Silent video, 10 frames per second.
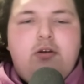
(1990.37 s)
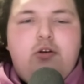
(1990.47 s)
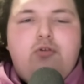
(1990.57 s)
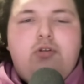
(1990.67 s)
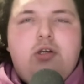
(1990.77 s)

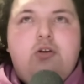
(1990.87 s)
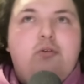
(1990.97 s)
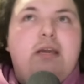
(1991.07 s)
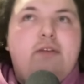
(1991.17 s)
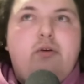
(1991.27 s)
who
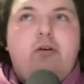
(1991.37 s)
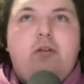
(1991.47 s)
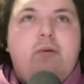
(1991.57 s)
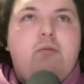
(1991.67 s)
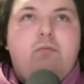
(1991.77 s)
even though he
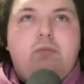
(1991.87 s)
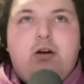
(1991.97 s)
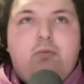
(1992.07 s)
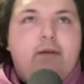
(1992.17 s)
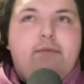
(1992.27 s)
only went
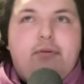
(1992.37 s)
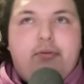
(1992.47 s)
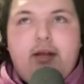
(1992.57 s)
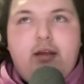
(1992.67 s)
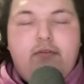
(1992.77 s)

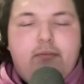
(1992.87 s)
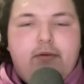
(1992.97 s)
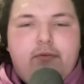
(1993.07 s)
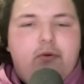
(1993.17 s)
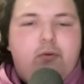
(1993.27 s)
1-for-3 from the
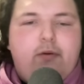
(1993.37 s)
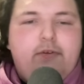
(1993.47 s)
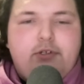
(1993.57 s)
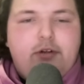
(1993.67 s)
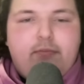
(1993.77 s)
floor,
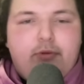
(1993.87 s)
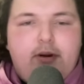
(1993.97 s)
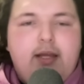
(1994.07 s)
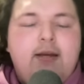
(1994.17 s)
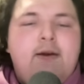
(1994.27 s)
1-for-2 from
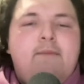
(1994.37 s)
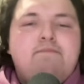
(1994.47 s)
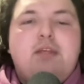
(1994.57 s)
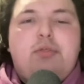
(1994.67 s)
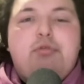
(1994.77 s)
three,
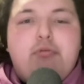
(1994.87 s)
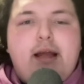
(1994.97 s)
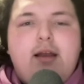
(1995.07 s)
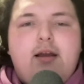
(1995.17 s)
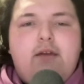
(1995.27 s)
the
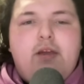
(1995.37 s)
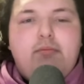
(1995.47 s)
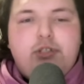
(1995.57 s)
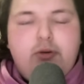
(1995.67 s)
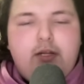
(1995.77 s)
threat of
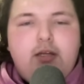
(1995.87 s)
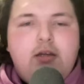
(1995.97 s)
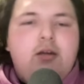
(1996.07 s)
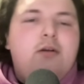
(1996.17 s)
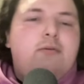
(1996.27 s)
him shooting
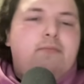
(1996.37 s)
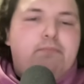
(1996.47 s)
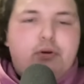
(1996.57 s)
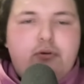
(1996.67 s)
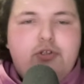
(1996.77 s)

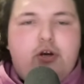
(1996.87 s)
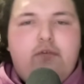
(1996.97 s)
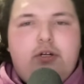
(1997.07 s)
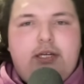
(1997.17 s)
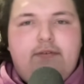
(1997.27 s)
pulls
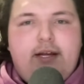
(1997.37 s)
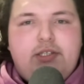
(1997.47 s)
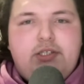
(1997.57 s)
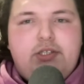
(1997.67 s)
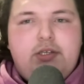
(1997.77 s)
over
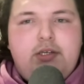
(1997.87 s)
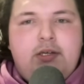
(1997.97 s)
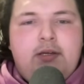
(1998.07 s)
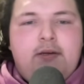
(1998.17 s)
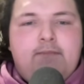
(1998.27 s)
defenses.
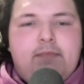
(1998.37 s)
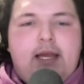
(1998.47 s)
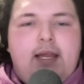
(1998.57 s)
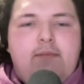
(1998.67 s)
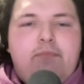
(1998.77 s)

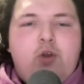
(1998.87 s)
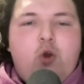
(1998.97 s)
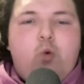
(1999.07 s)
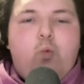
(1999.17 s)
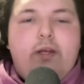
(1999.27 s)
And
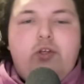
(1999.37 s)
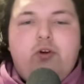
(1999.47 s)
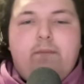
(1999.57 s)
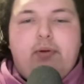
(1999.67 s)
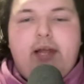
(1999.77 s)
when
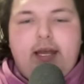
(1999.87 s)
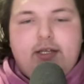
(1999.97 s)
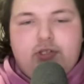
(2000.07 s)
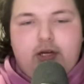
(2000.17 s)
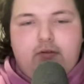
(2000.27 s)
you're playing a
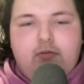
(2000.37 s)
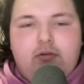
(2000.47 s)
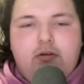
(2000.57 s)
zone